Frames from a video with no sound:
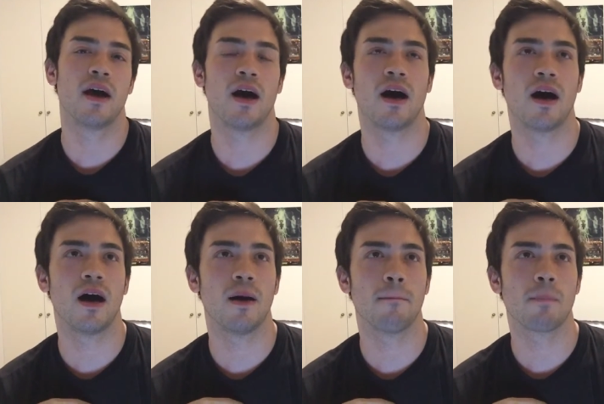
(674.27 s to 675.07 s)

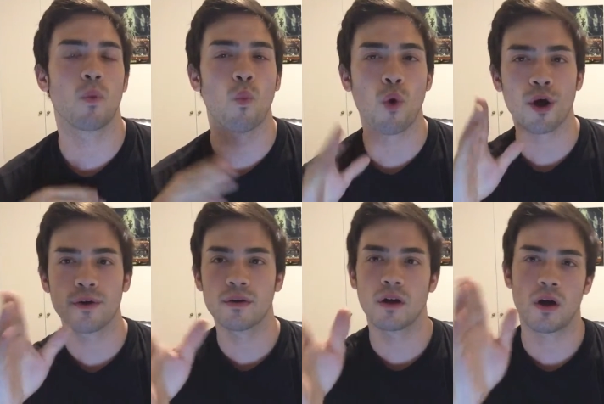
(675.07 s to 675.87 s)
um,
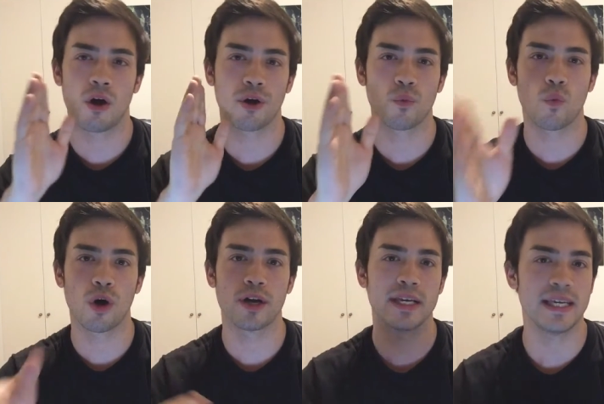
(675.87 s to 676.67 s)

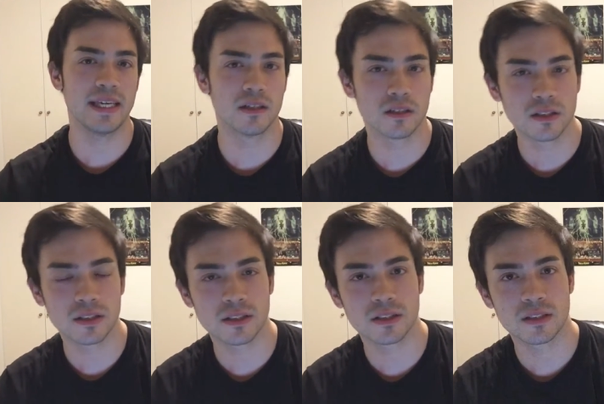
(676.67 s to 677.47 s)
one-on-one
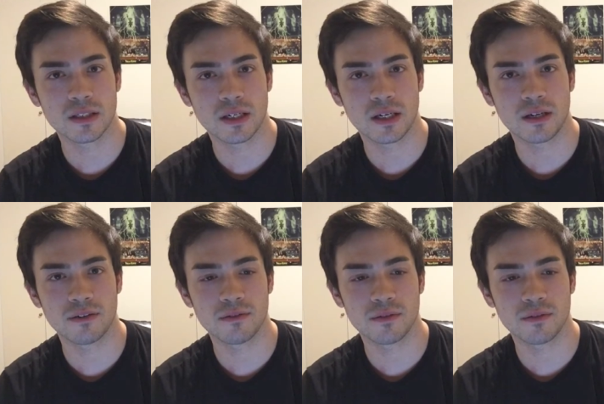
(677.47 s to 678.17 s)
heals uh,